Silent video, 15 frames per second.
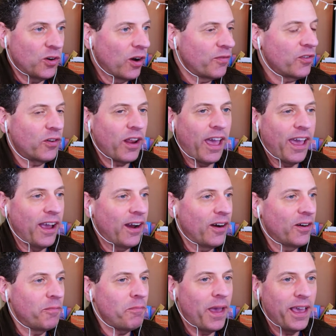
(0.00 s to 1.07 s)
don't have to go to
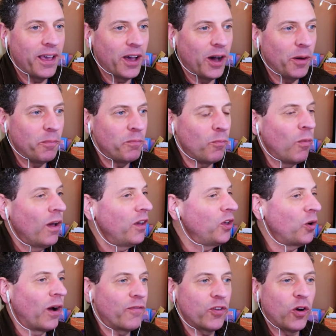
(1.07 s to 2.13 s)
hair, makeup. You
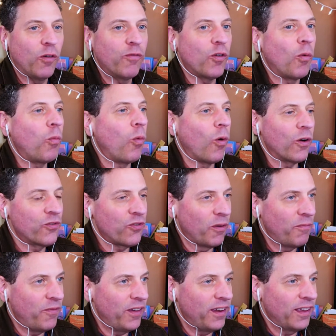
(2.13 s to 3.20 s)
don't have to go for a
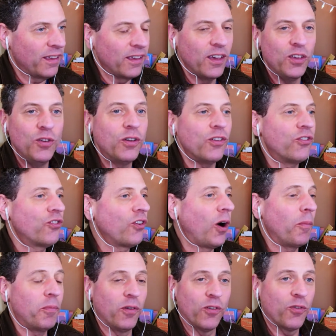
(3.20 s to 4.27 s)
wardrobe fitting. You can show
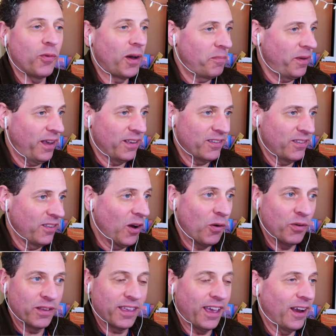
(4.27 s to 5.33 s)
up in your sweatpants. No
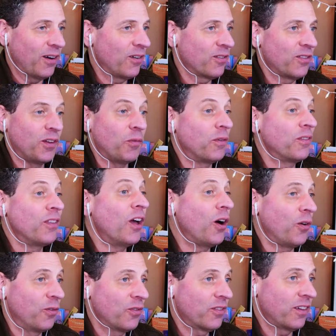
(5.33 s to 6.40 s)
one cares. No one
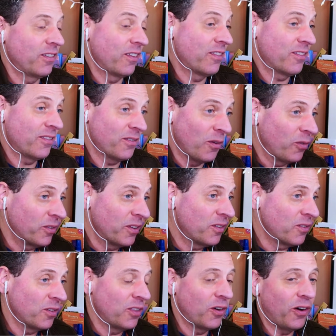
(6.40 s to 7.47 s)
knows, because it's only
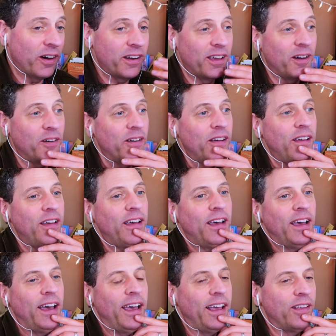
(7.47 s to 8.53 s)
doing the audio.
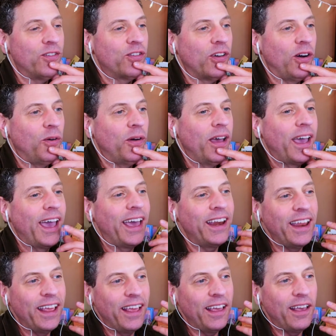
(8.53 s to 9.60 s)
And so
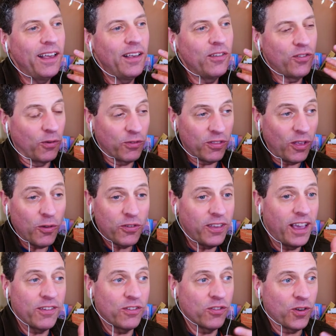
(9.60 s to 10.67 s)
it's low
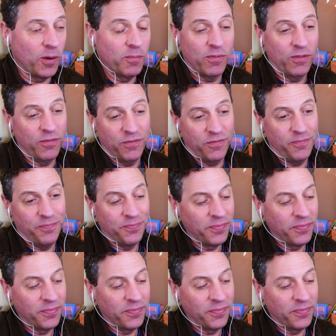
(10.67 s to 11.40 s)
stakes in terms of,